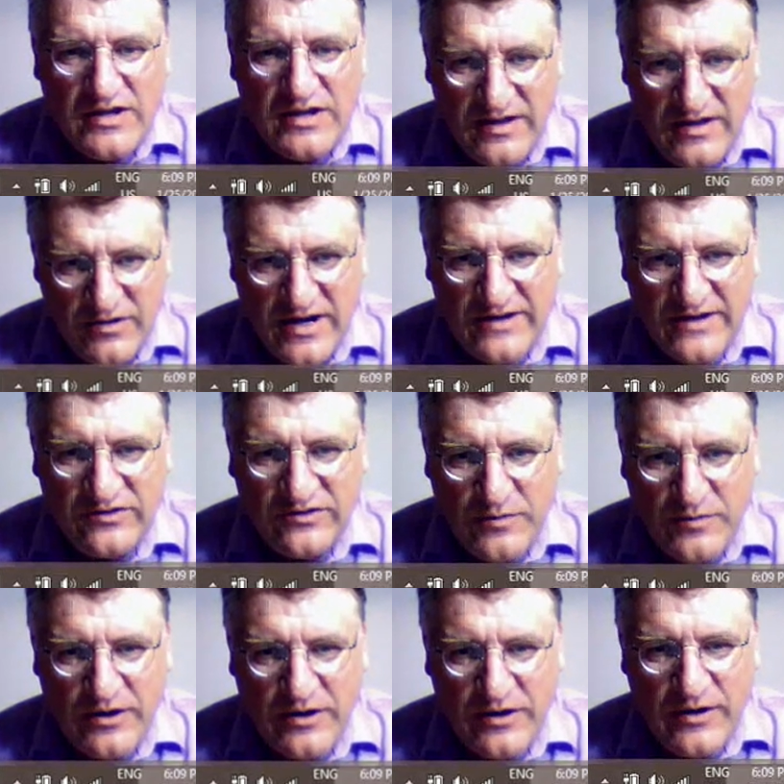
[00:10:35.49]
Nevertheless,
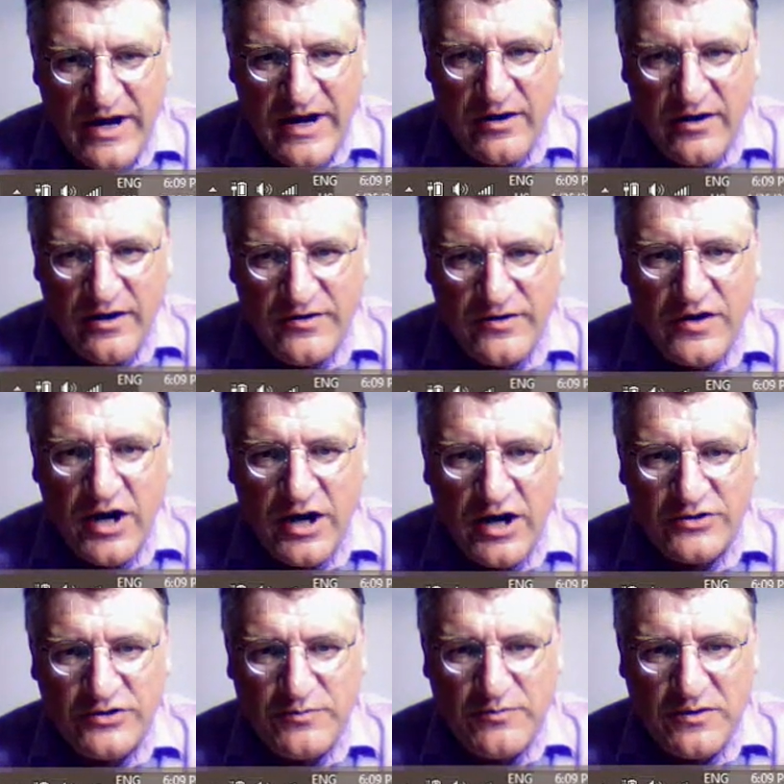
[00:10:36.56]
numerical errors
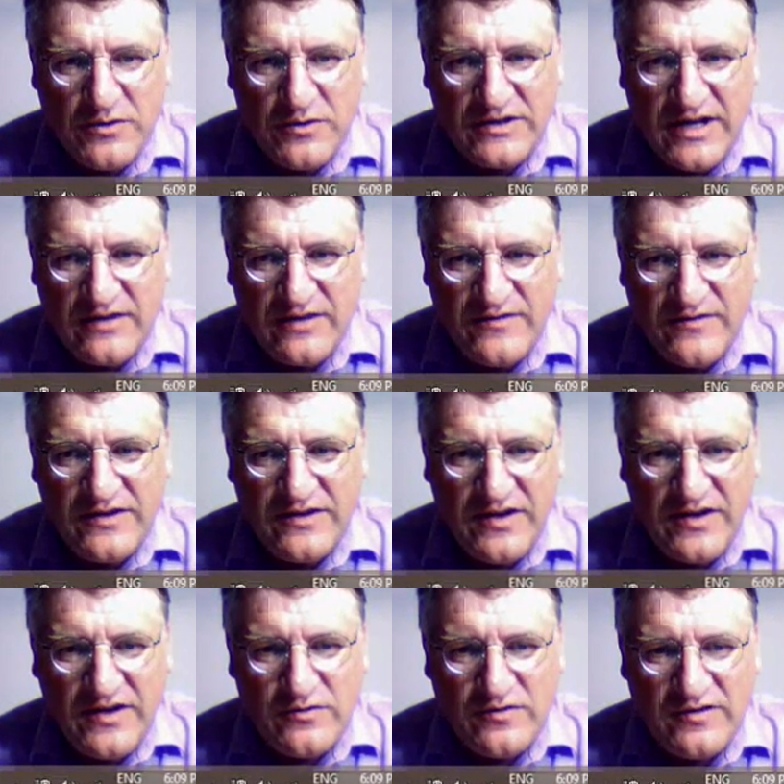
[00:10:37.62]
ought to be looked at very
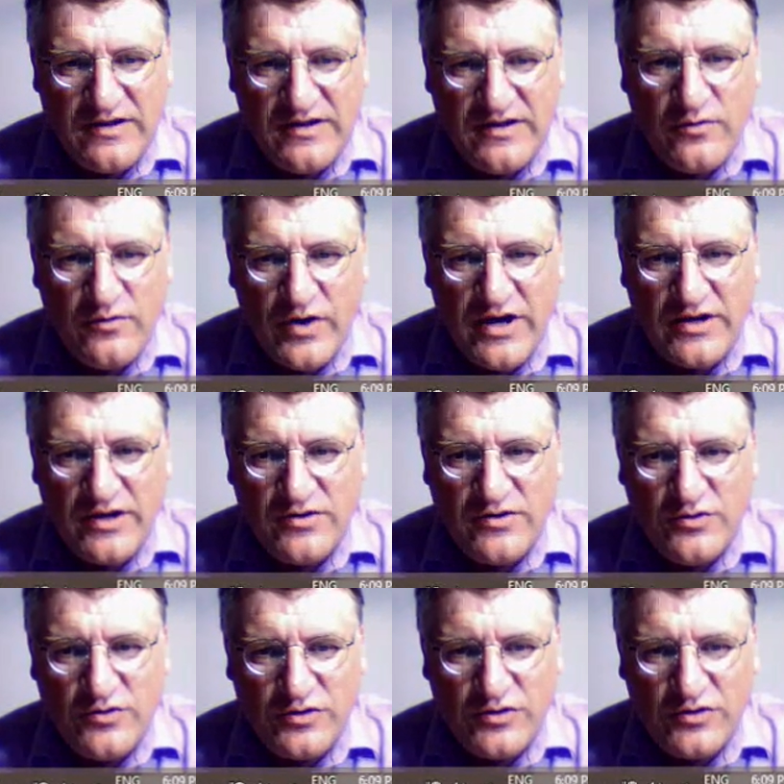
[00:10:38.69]
seriously
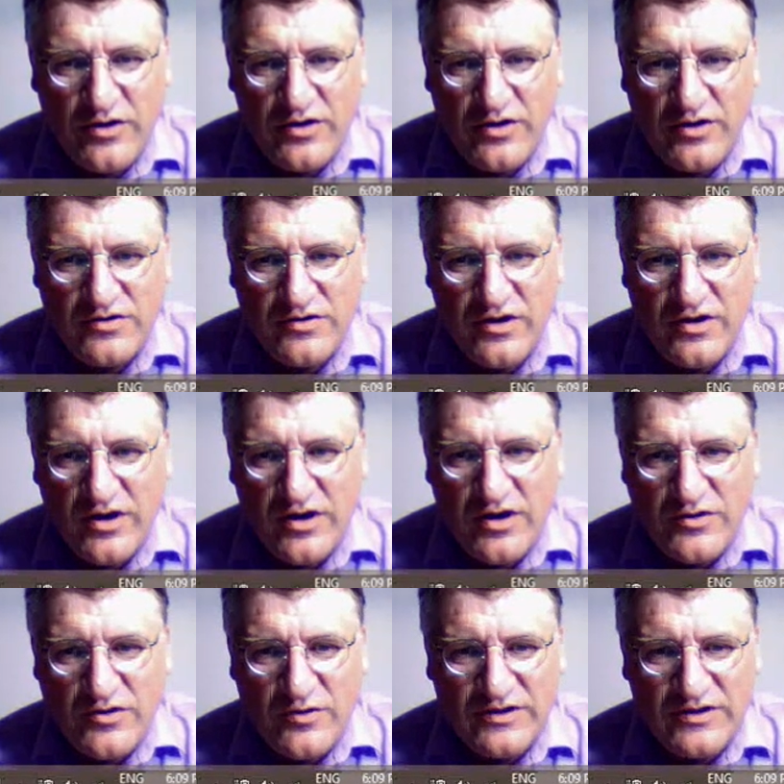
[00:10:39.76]
when you turn
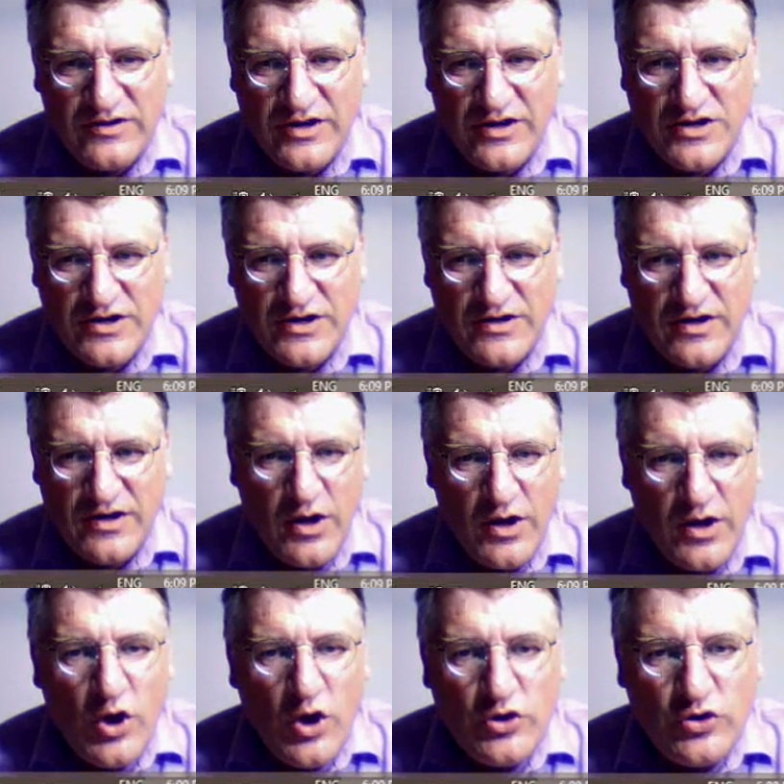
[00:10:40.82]
your attention
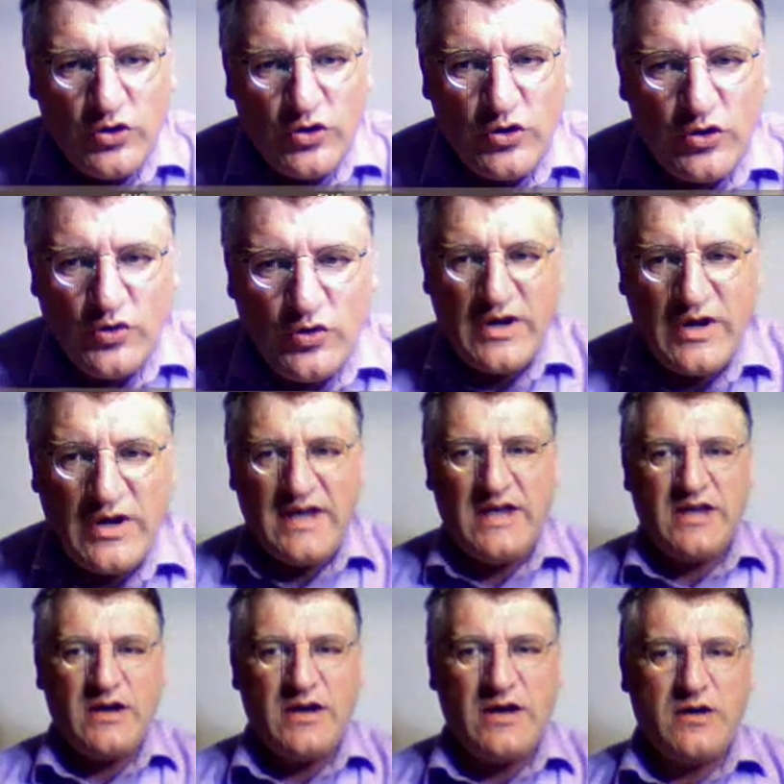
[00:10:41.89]
to
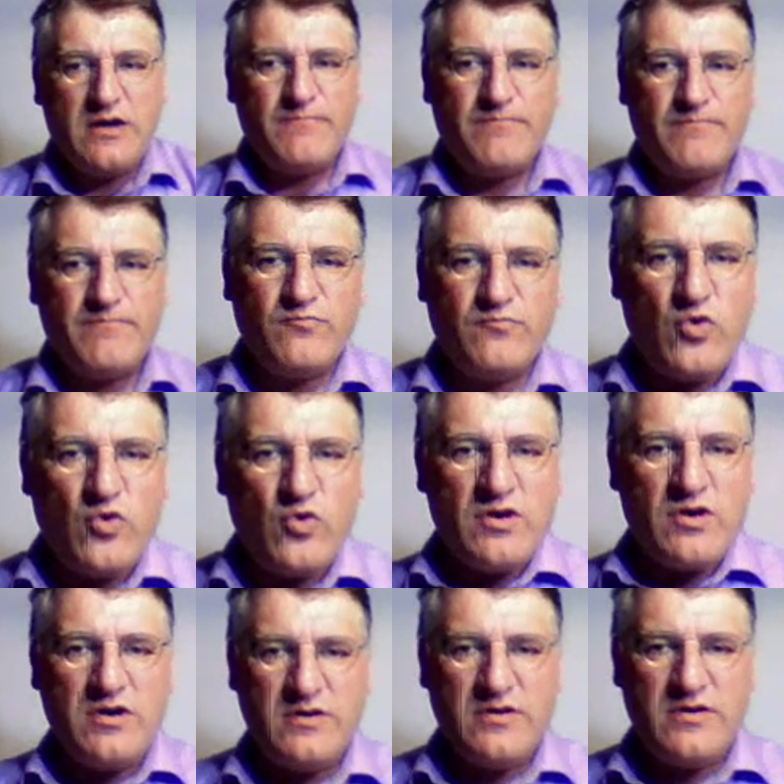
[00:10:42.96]
a
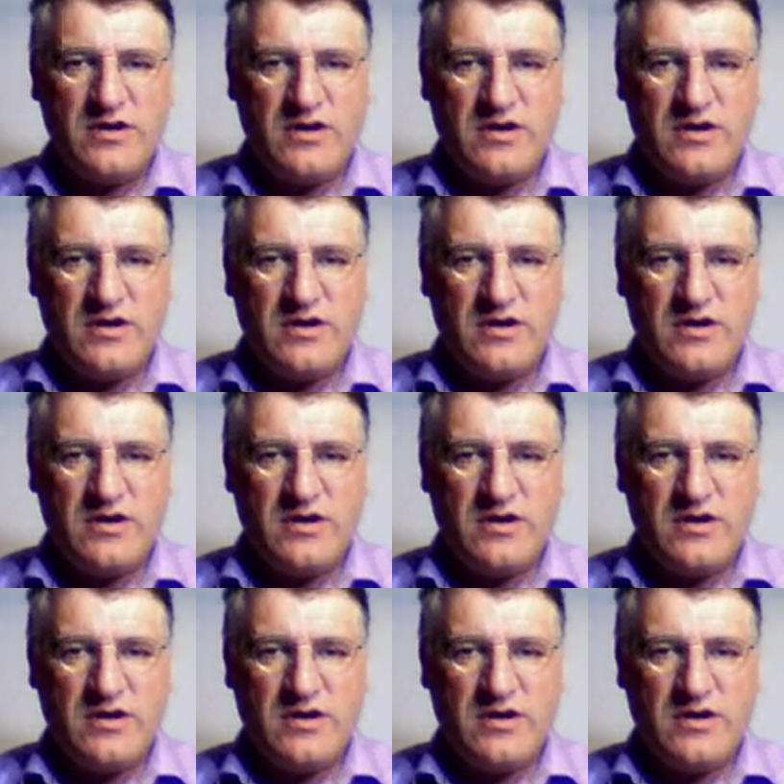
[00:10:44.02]
more